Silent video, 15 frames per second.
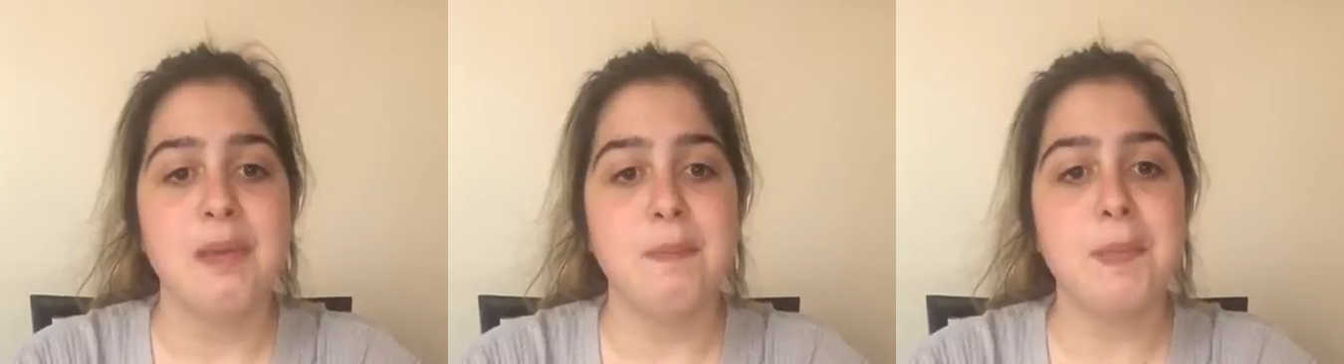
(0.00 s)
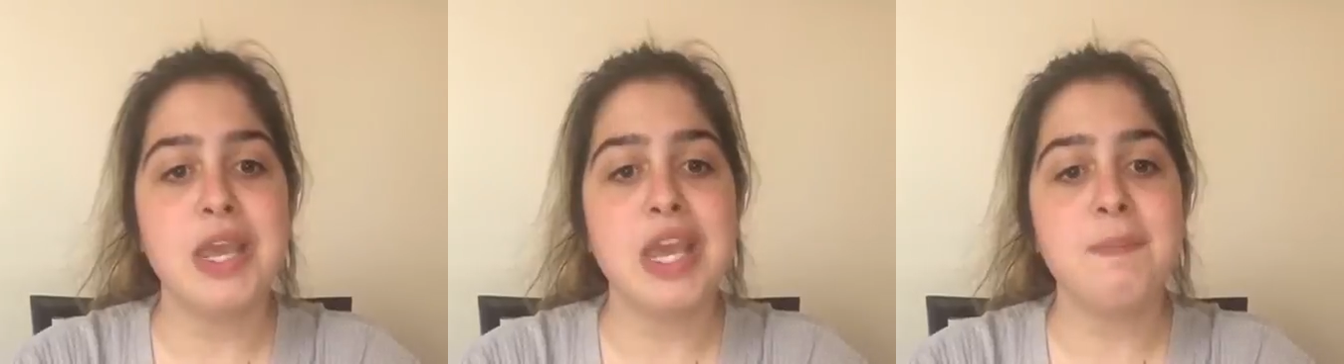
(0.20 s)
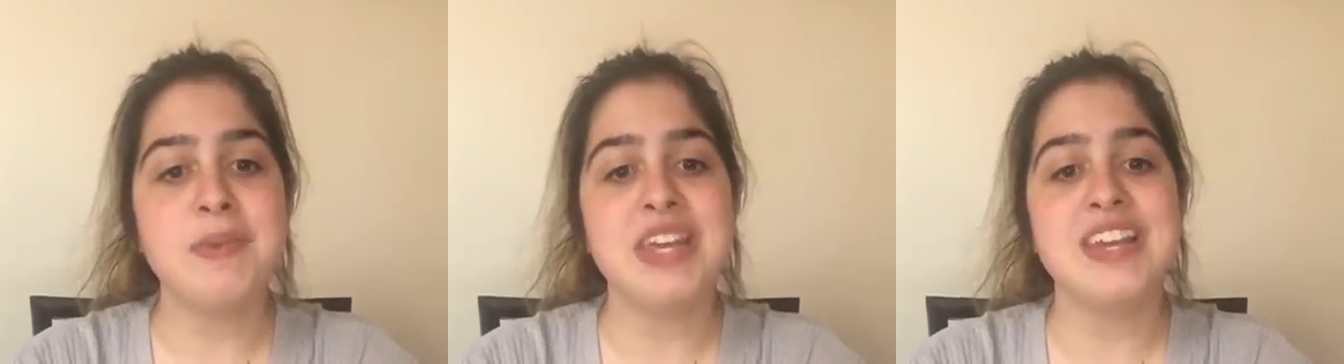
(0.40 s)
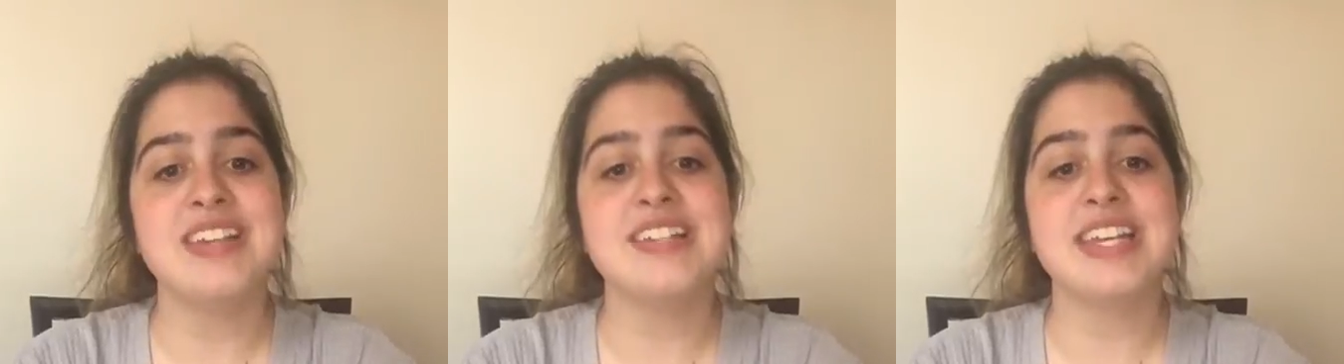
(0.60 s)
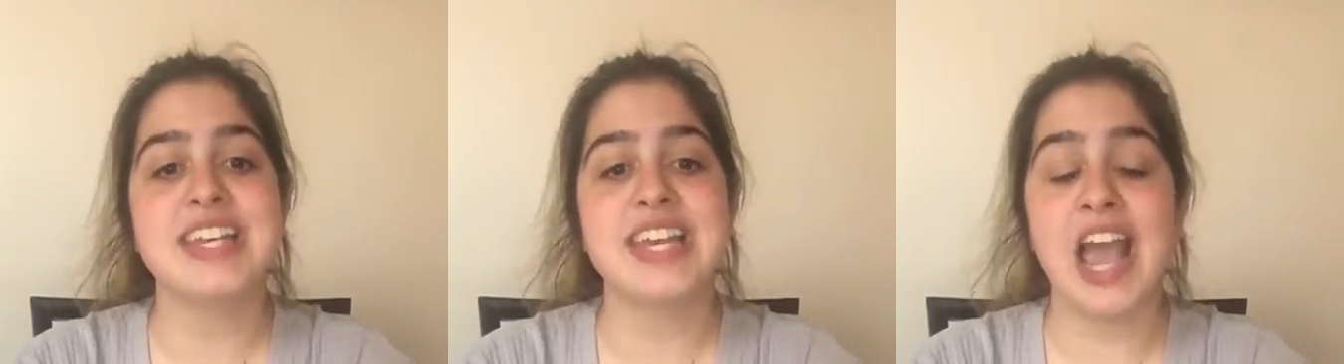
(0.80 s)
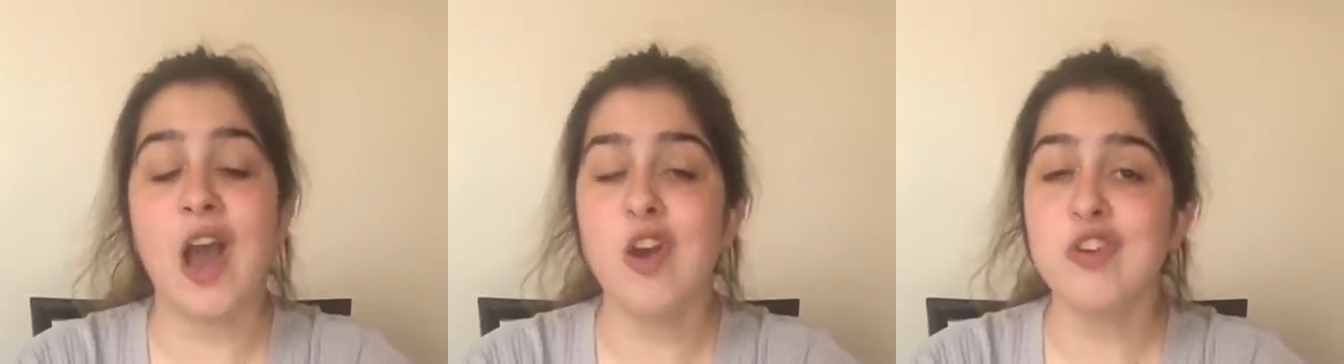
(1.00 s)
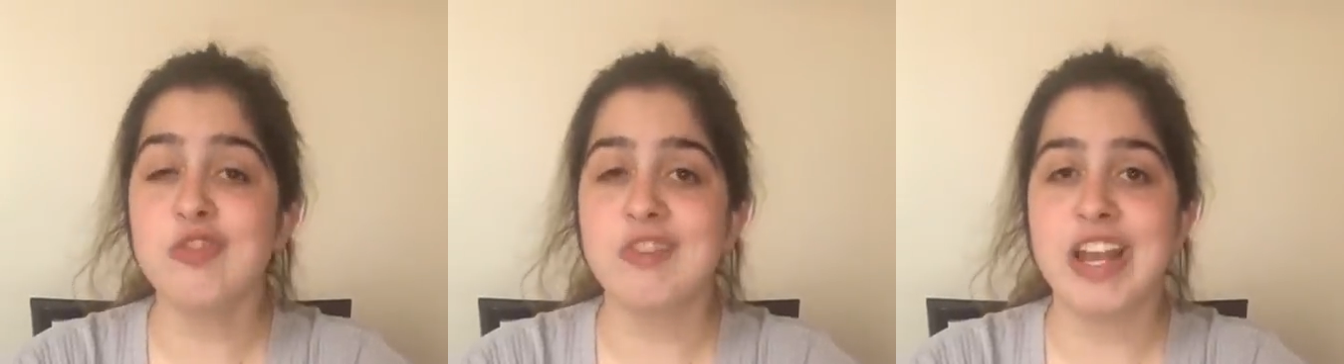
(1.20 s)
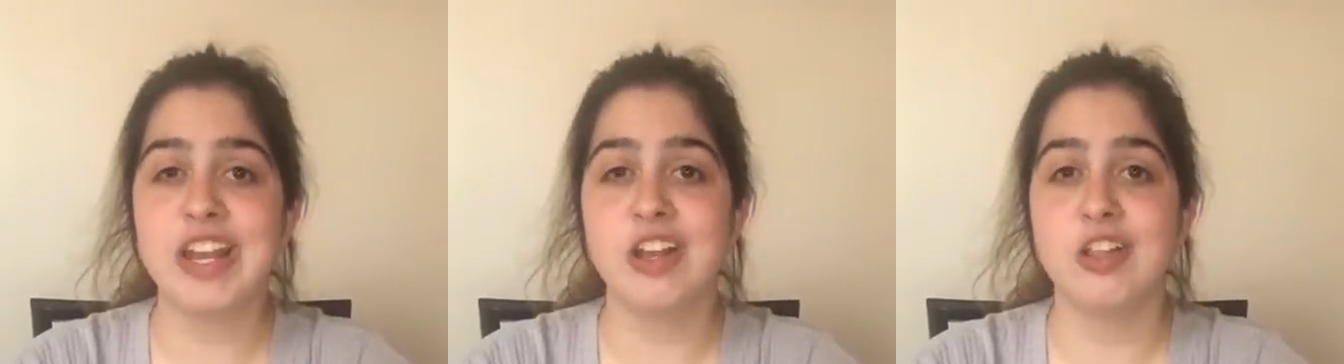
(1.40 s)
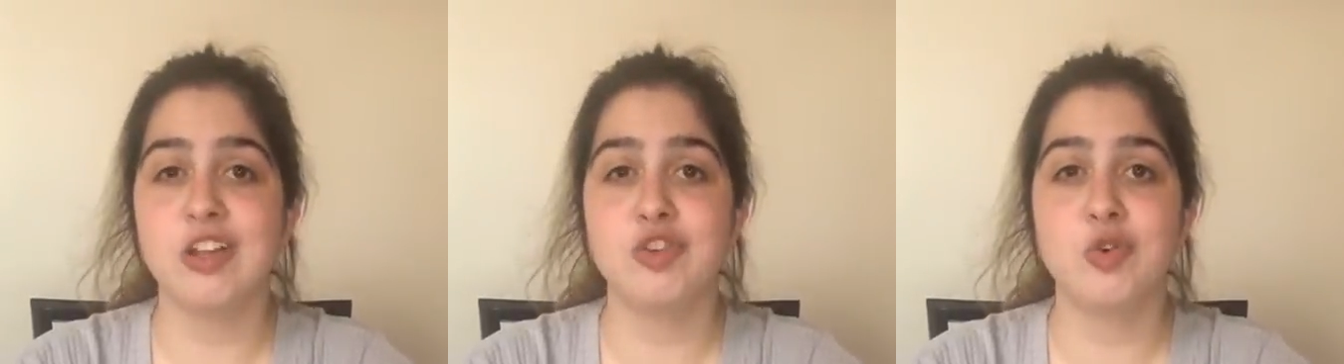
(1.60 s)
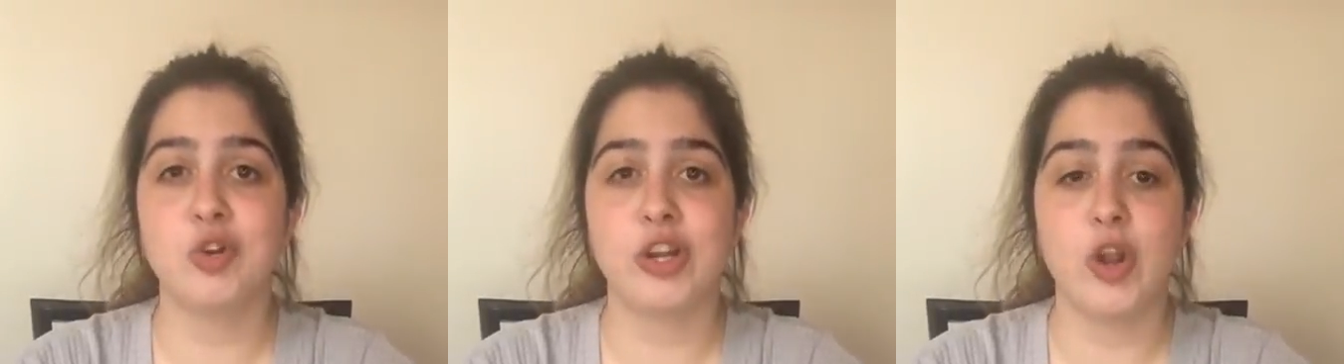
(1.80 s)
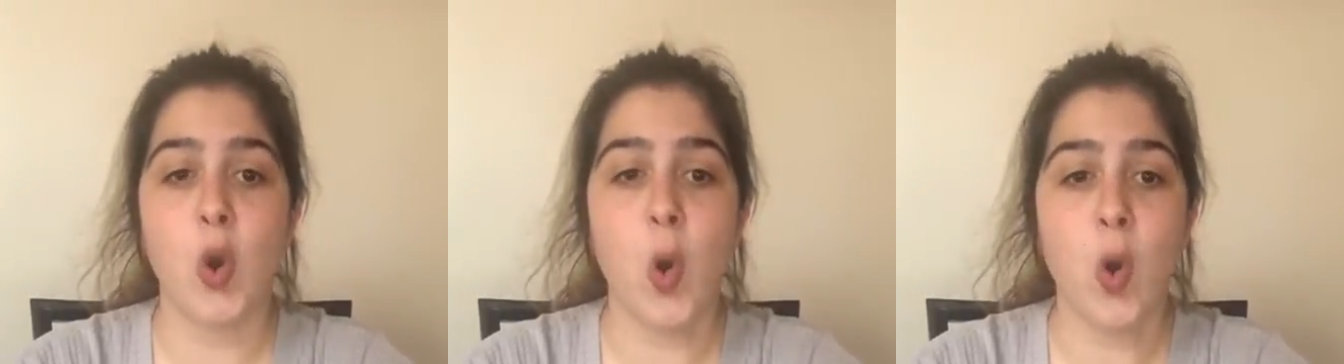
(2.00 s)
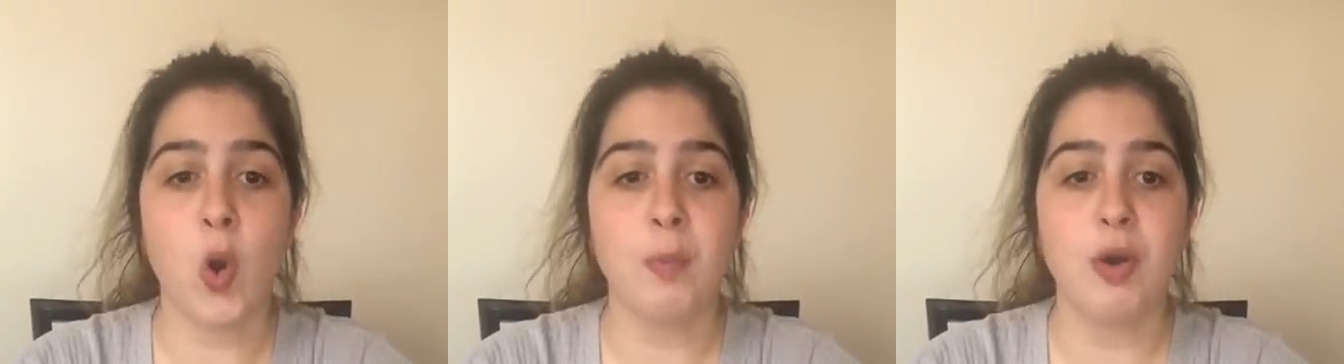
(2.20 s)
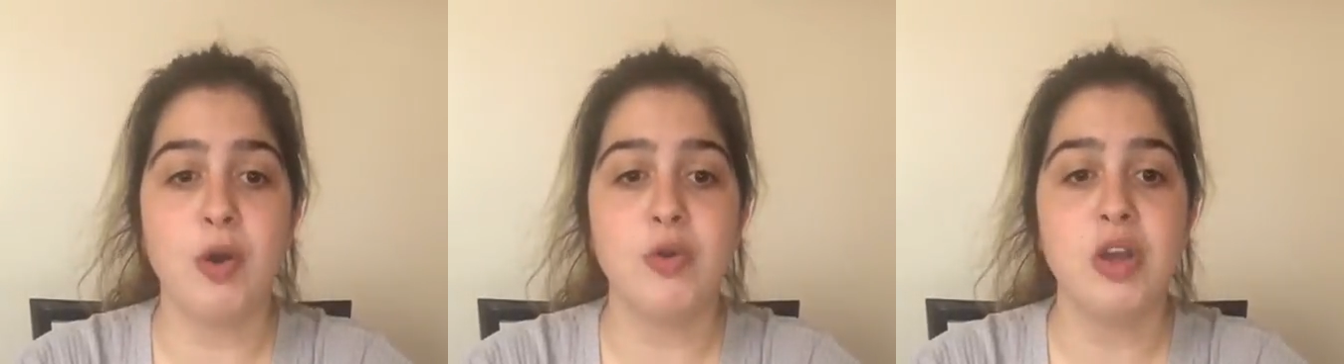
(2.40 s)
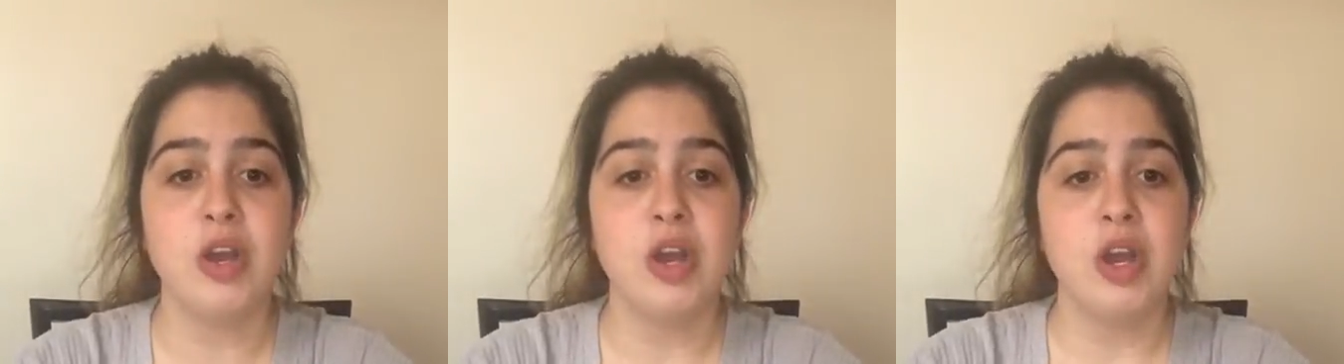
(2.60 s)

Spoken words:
BNP is a counter-regulatory hormone,